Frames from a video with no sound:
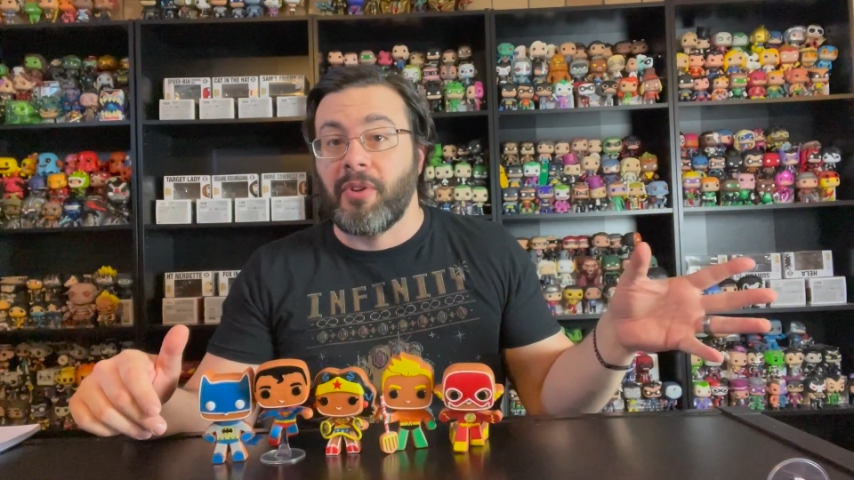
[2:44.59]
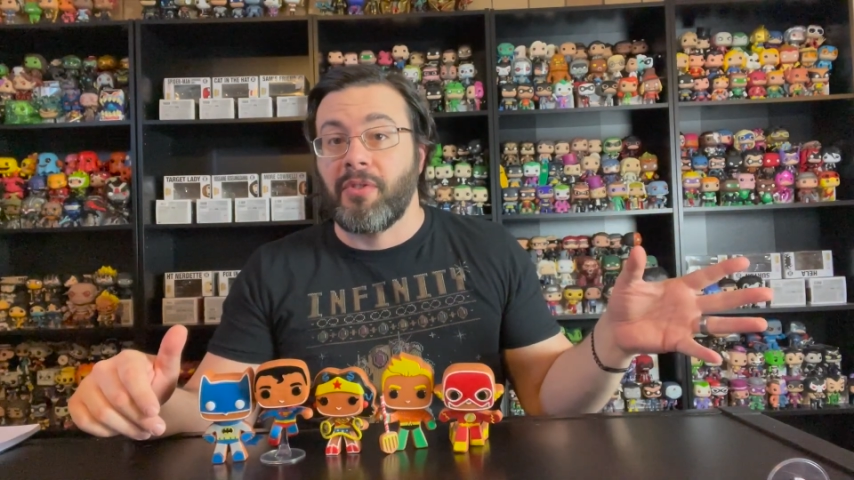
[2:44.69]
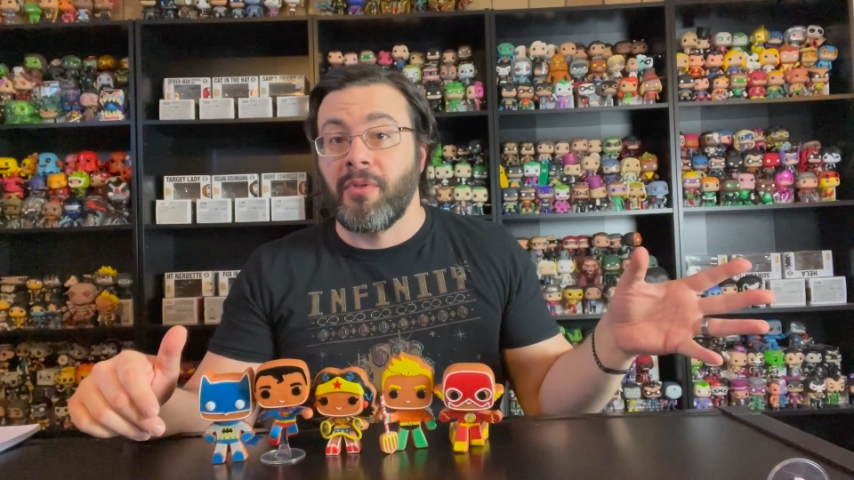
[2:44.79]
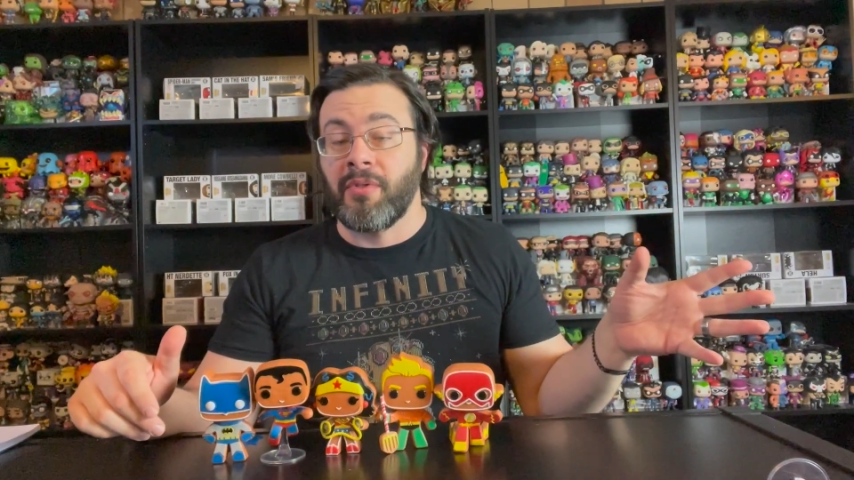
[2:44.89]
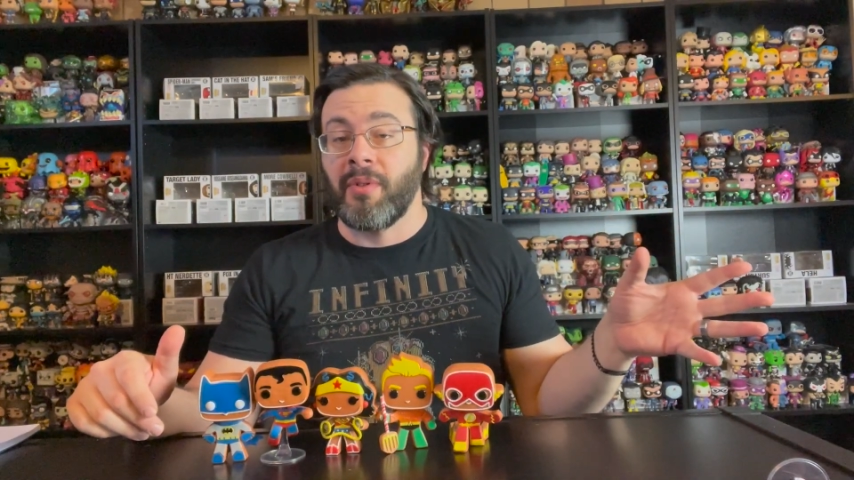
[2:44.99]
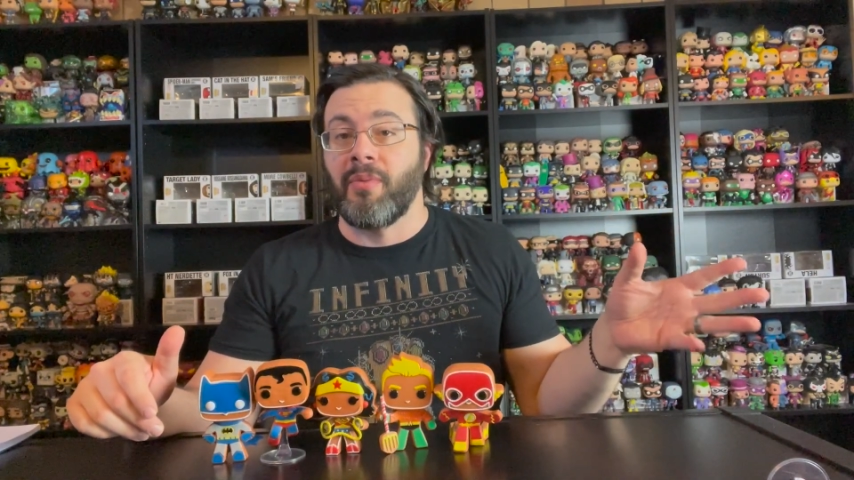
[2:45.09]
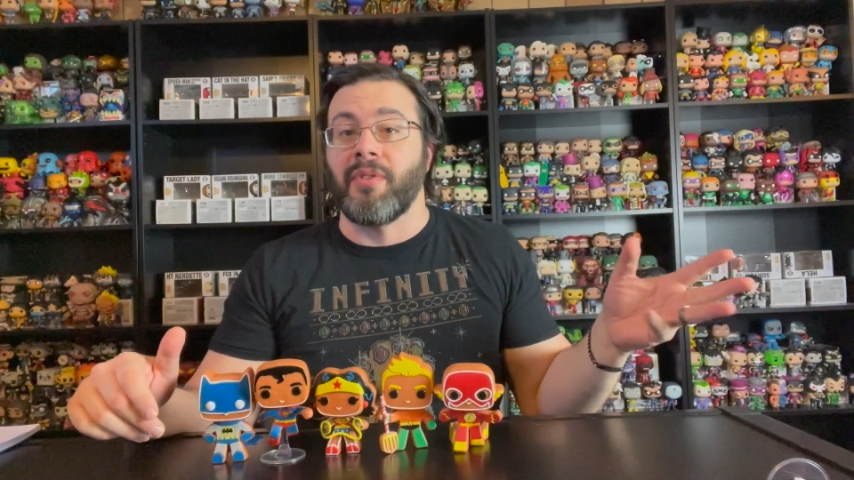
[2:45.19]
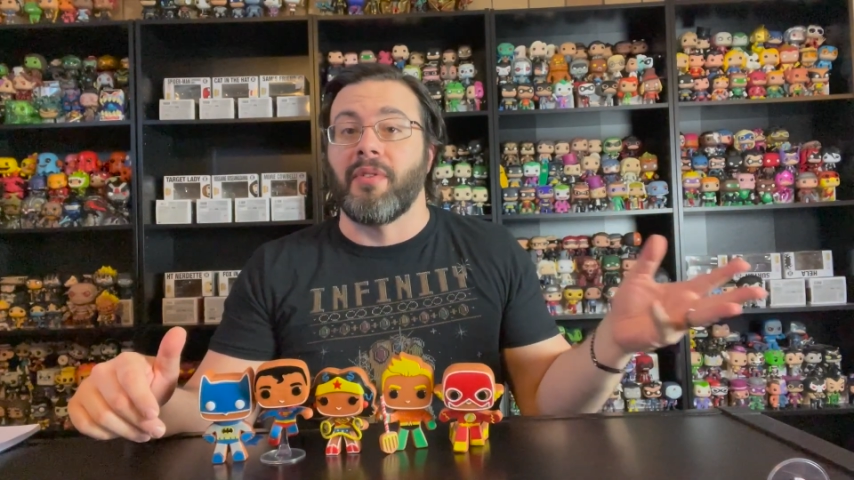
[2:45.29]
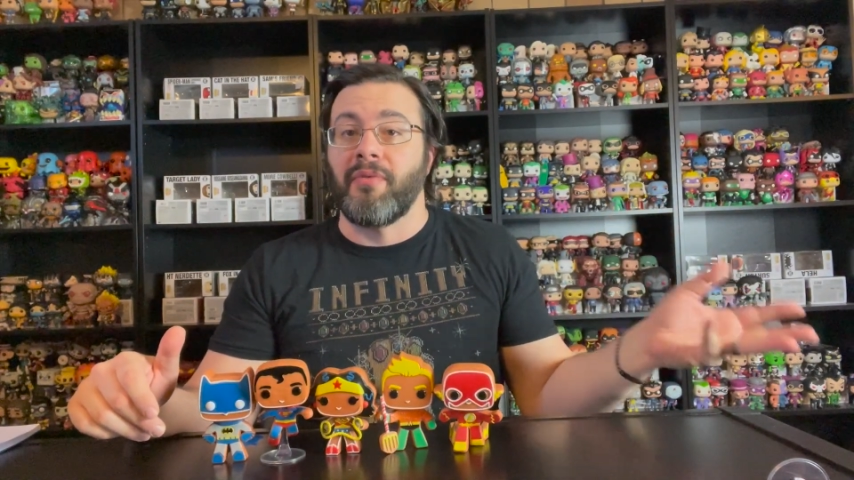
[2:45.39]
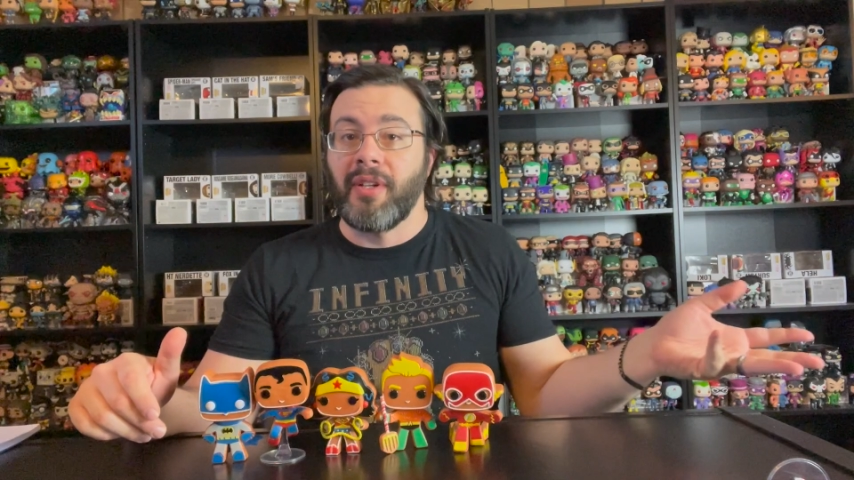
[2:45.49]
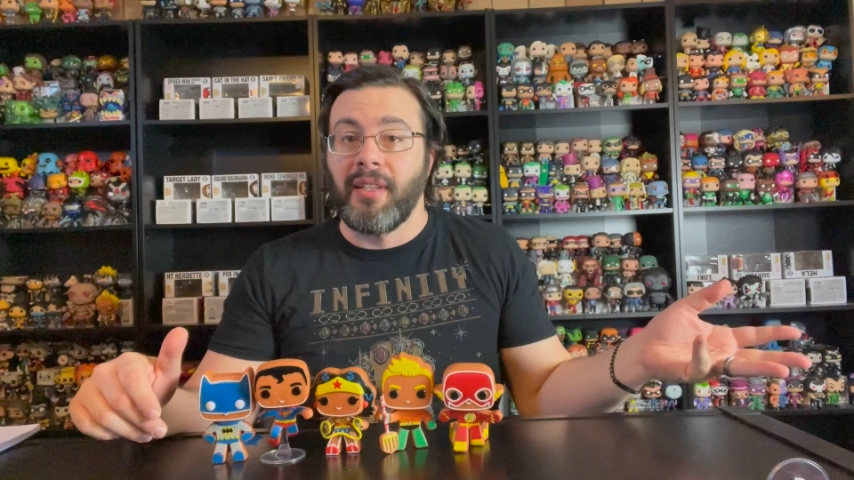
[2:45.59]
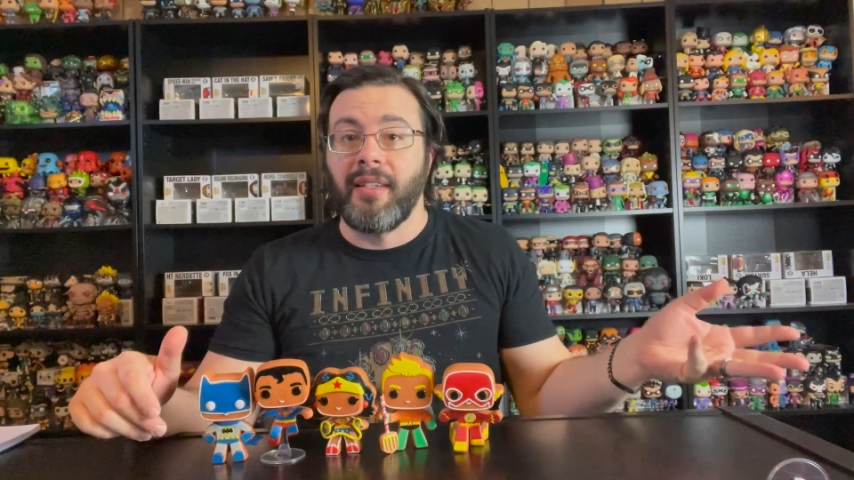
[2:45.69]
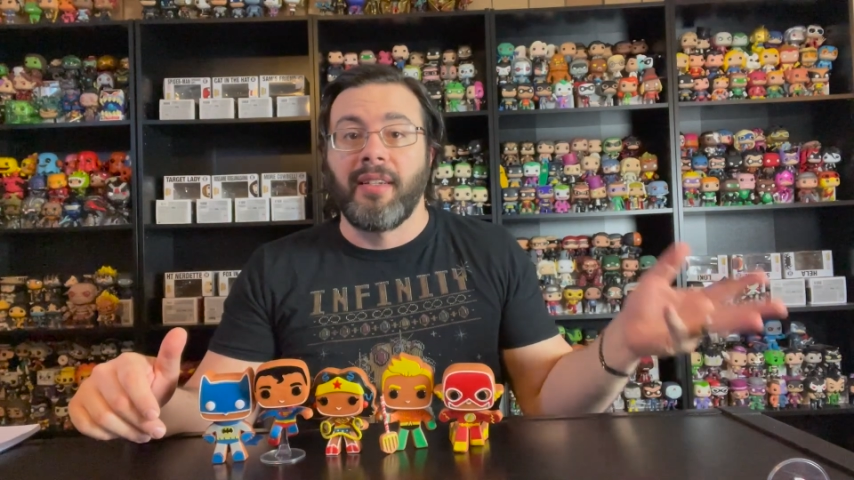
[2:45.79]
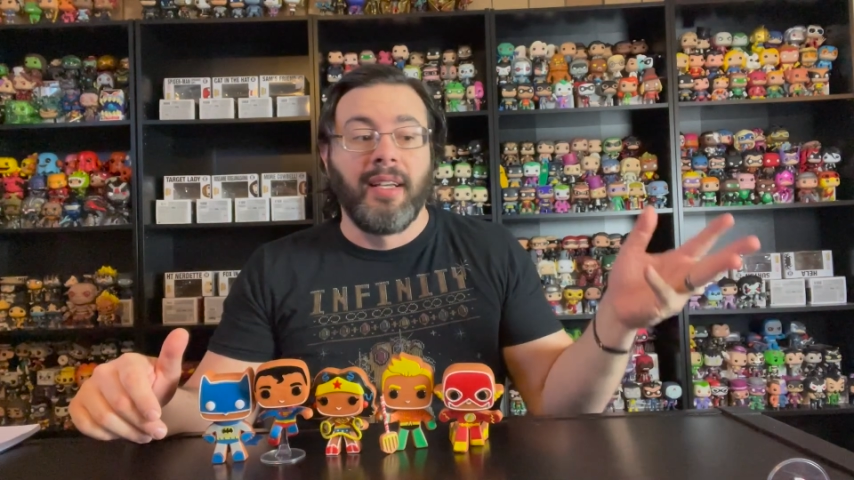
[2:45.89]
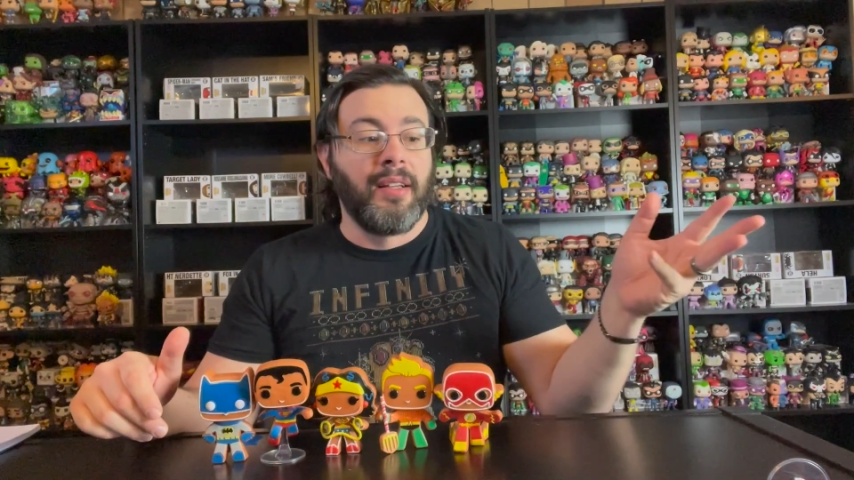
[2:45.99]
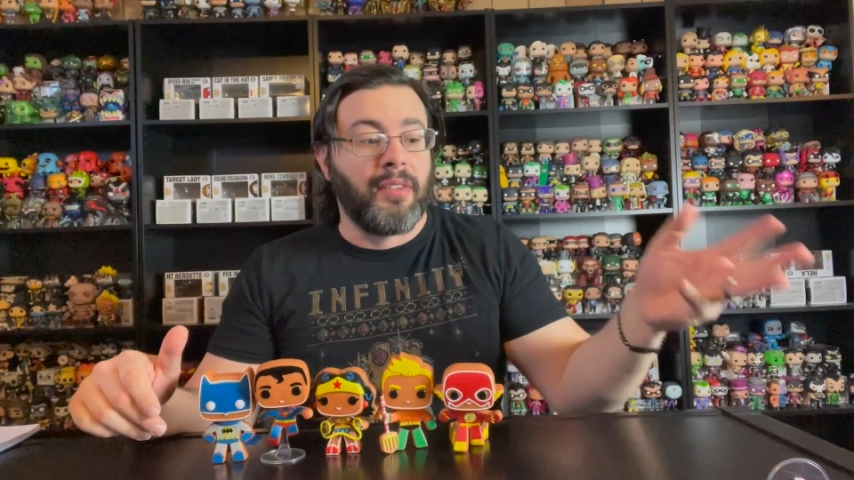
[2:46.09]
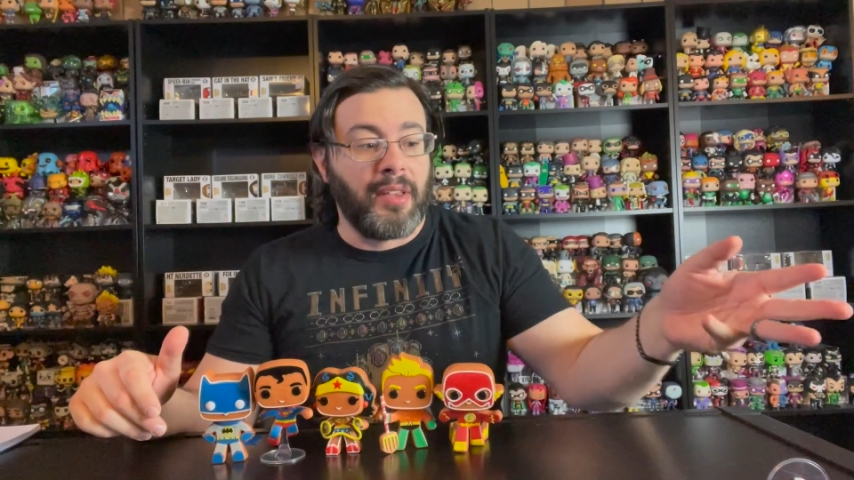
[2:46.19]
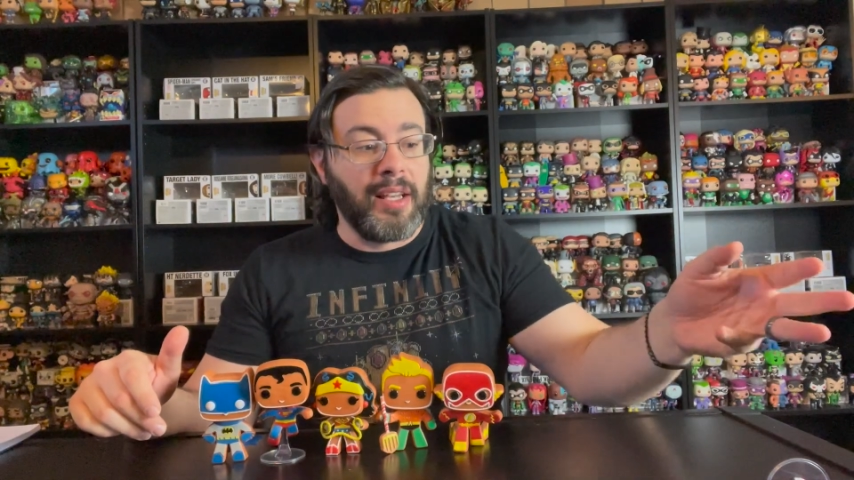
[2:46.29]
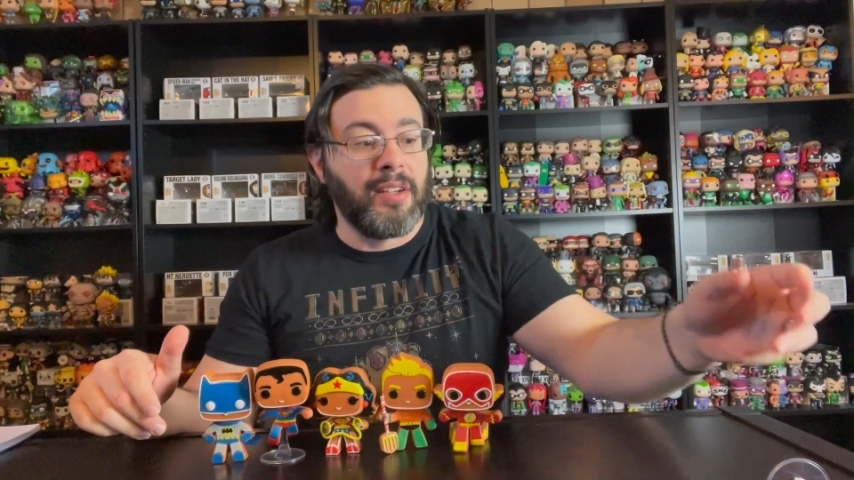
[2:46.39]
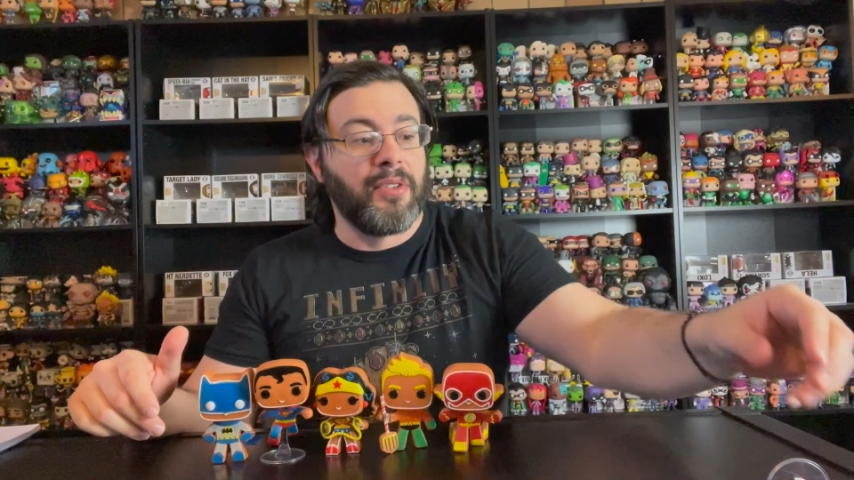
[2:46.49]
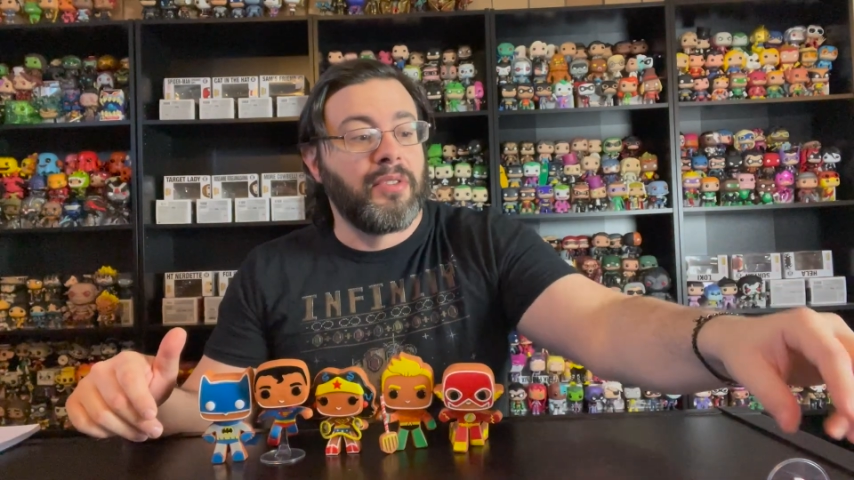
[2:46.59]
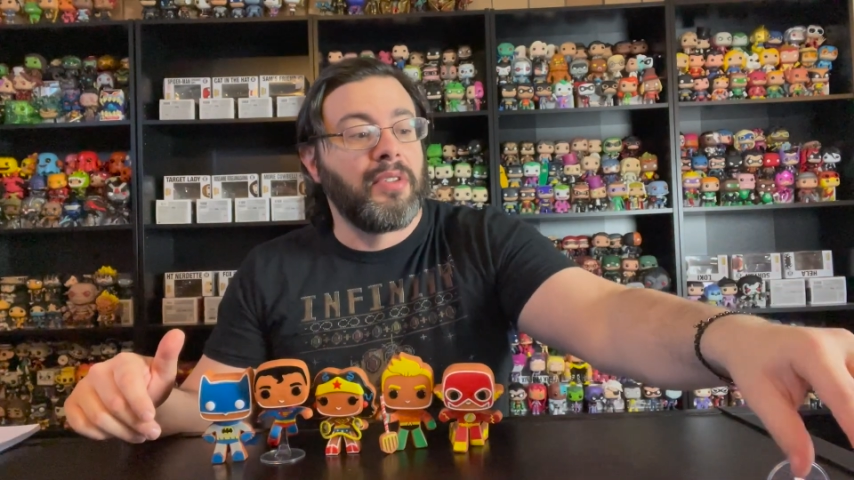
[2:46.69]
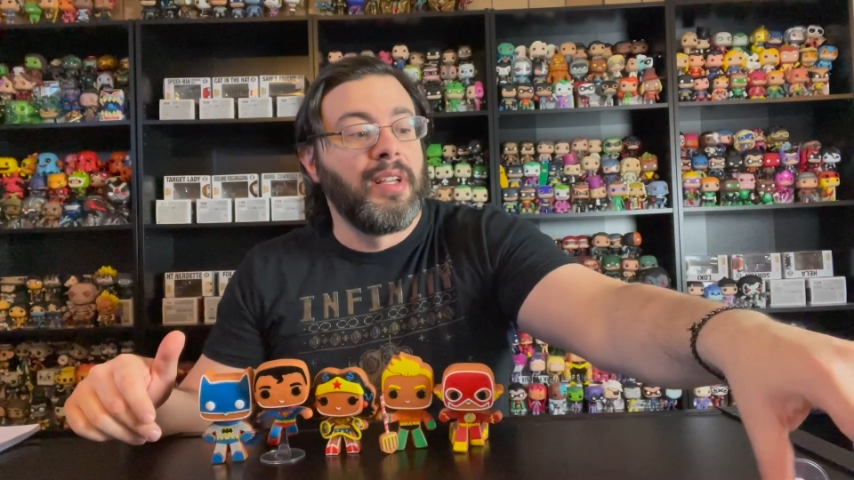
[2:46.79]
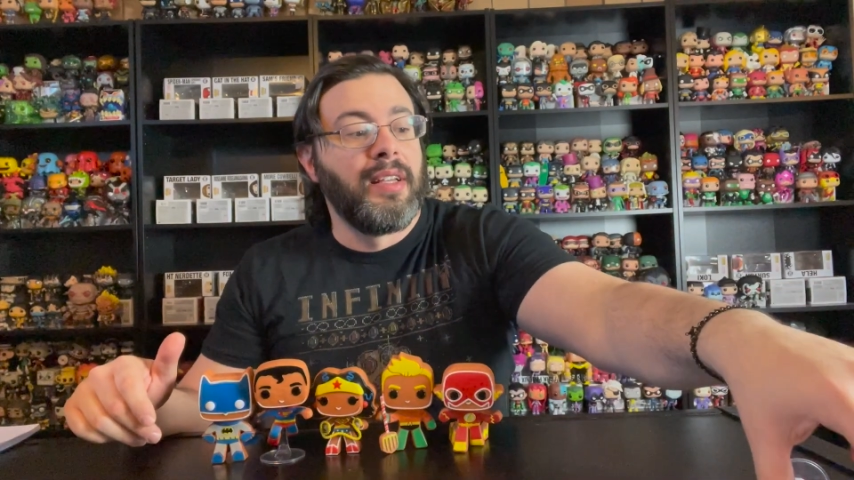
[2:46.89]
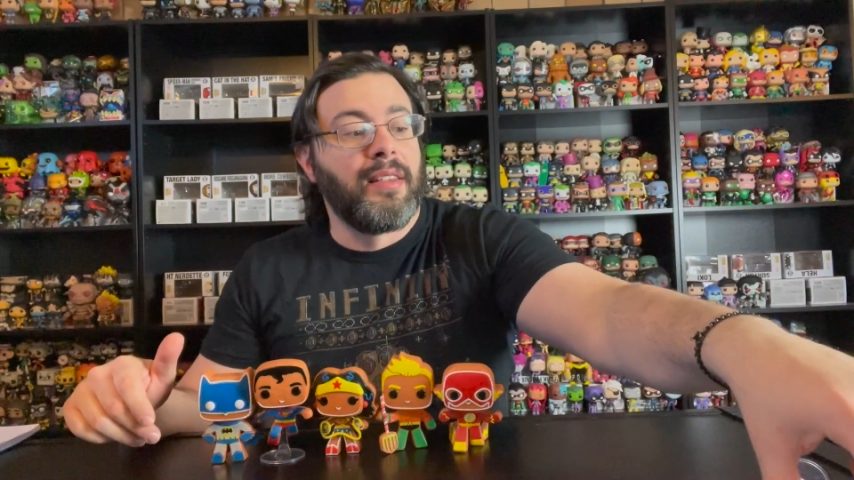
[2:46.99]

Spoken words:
exclusive was a villain, Thanos.